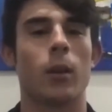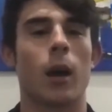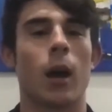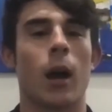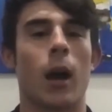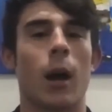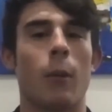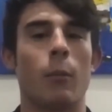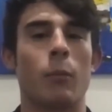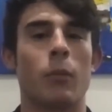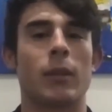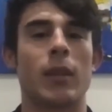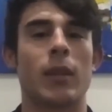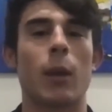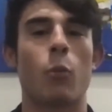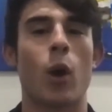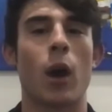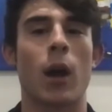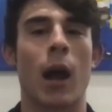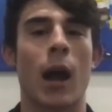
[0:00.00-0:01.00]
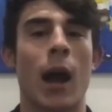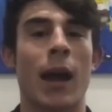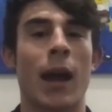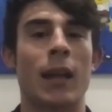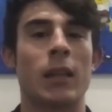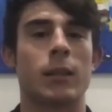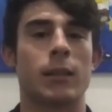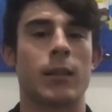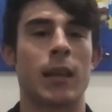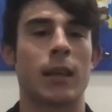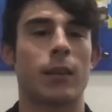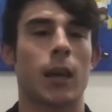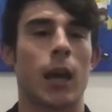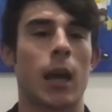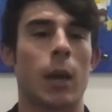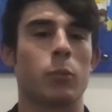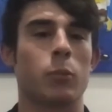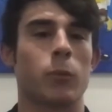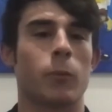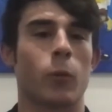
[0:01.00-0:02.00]
Um, the same way I had set
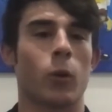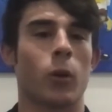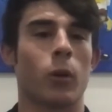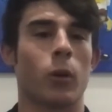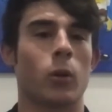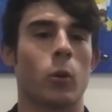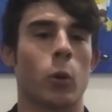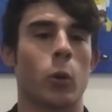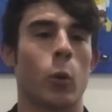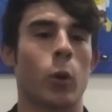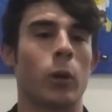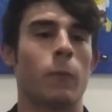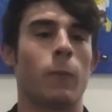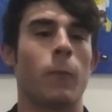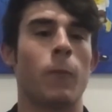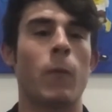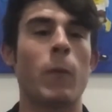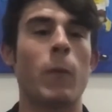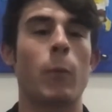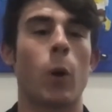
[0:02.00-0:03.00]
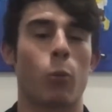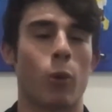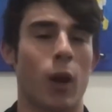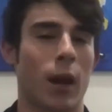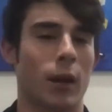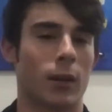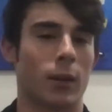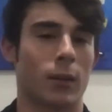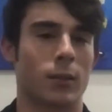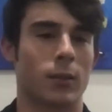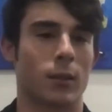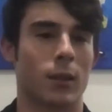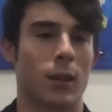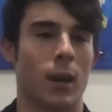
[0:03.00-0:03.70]
times for going to football practice.